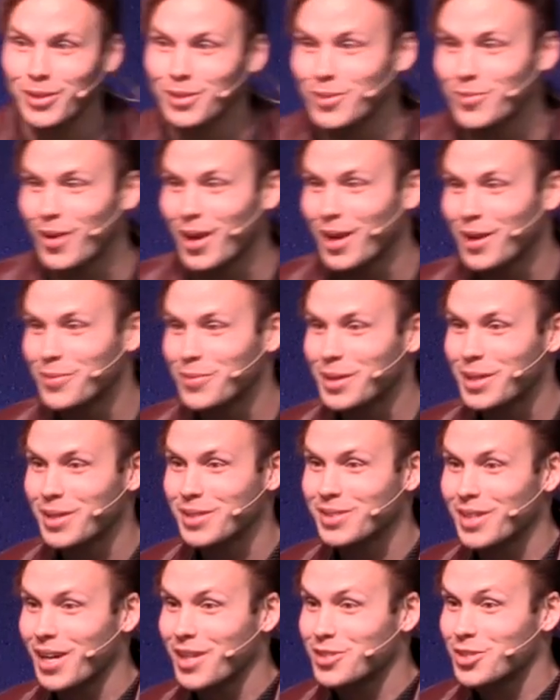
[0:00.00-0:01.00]
about the mind,
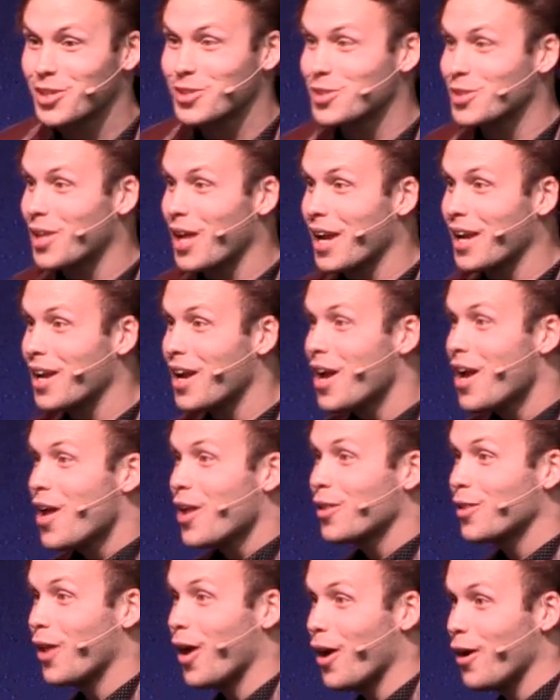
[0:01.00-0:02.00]
because I just
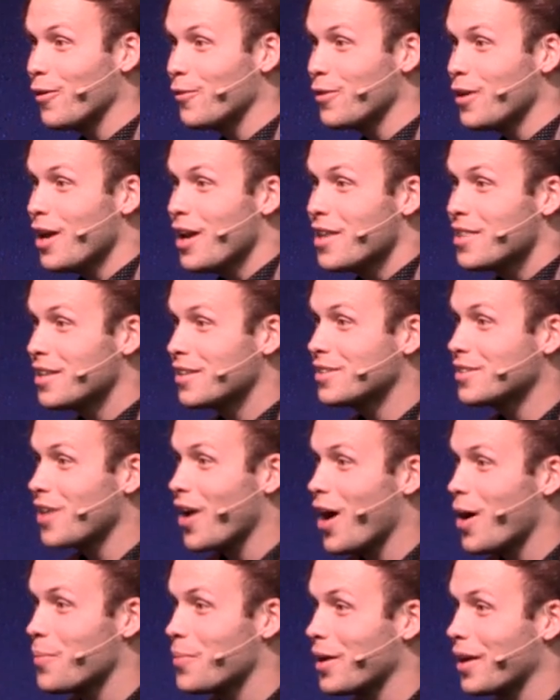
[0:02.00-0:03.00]
love this
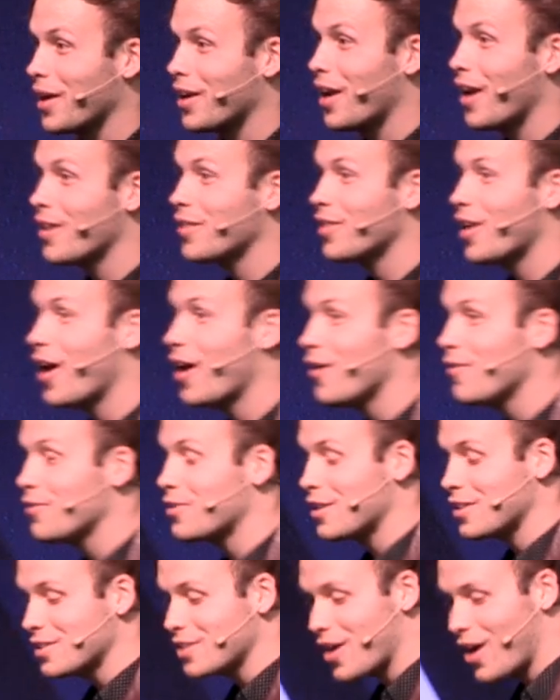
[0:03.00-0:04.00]
topic and I
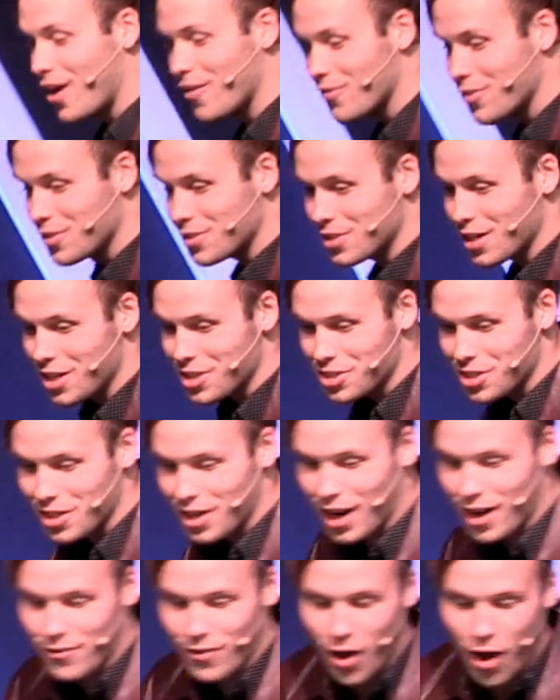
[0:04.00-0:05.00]
love this
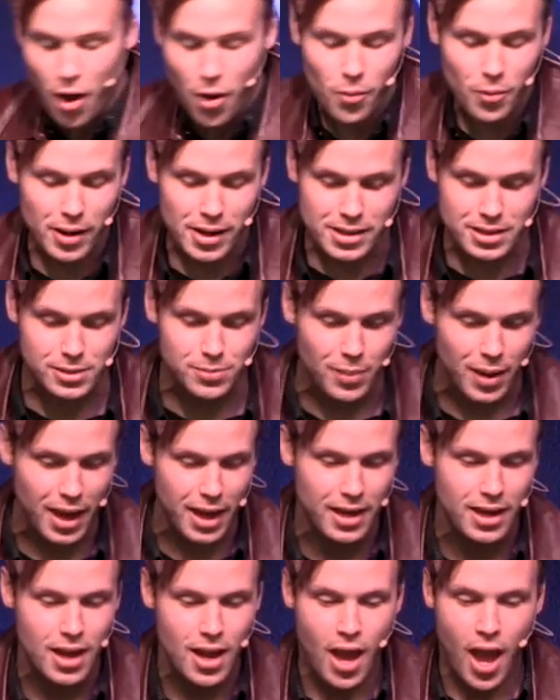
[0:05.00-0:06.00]
conversation. I've always
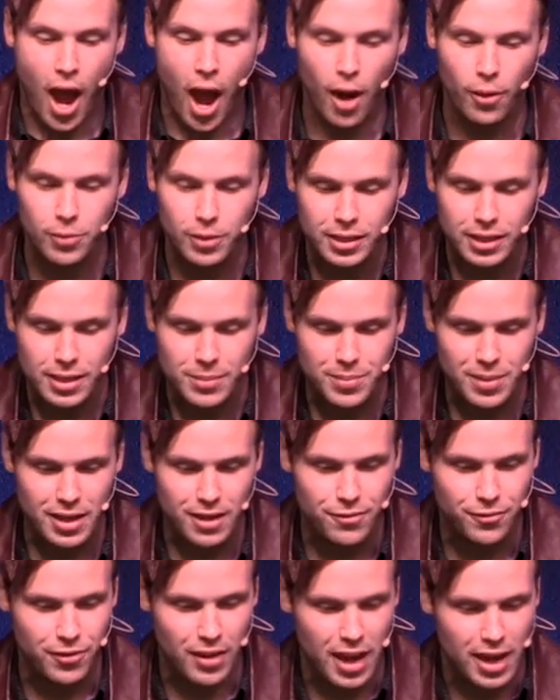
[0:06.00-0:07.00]
been a really
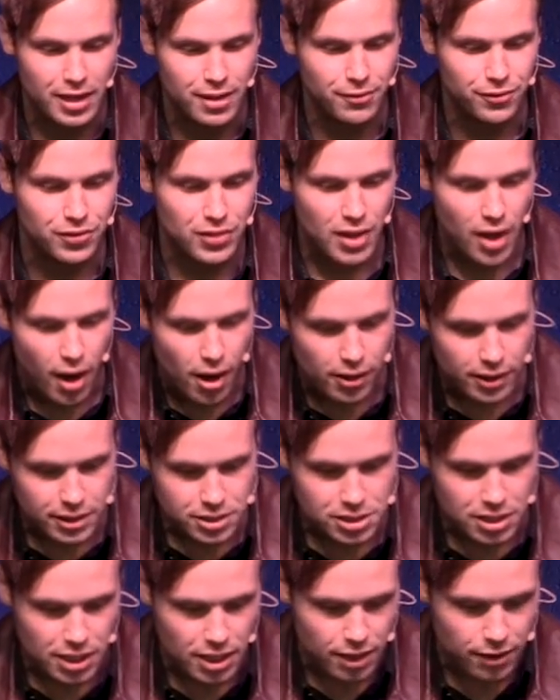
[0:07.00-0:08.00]
big fan of
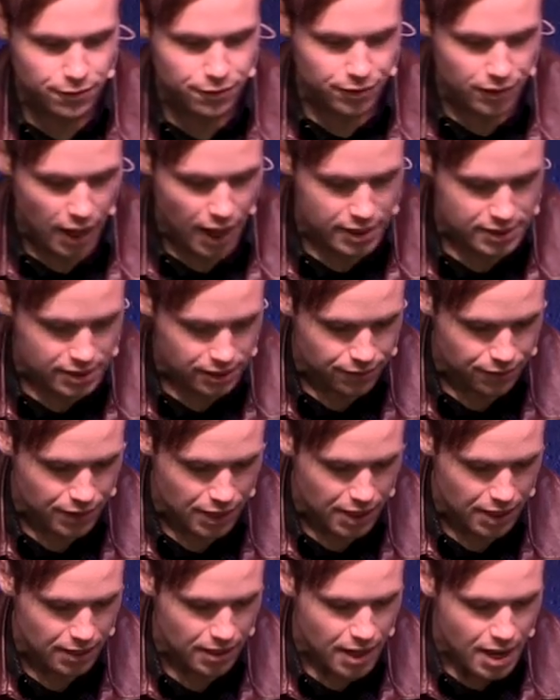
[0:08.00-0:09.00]
theology and
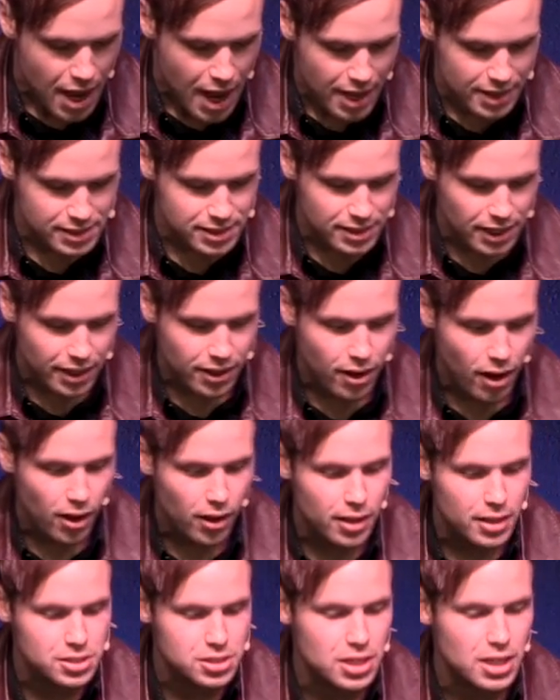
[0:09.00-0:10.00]
philosophy and
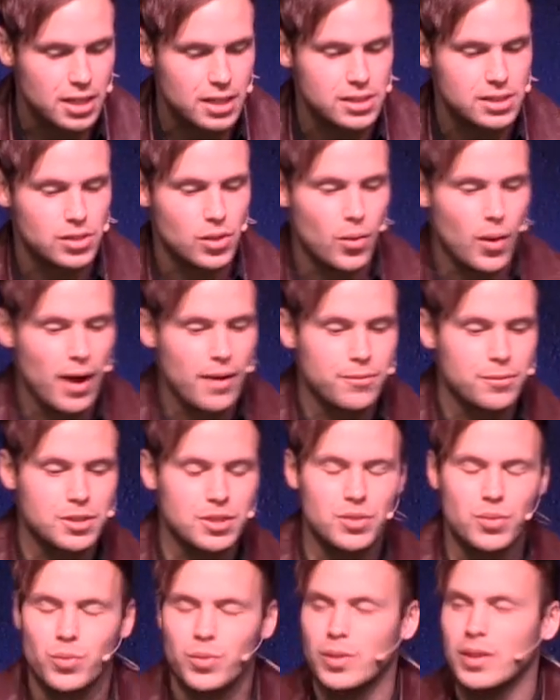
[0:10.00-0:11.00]
psychology, and so I've
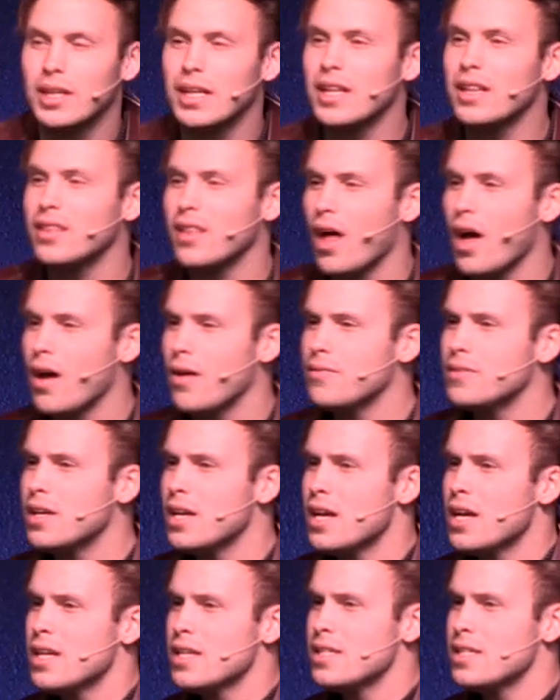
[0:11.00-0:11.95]
just really loved